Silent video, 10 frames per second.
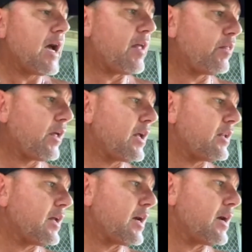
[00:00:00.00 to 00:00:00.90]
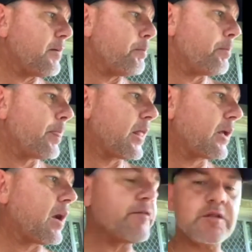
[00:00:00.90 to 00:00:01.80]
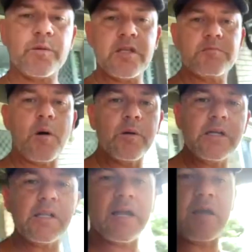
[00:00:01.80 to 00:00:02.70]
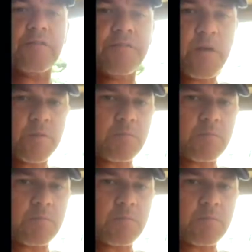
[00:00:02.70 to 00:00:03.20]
and then covers it with this molding clay. Now I found with the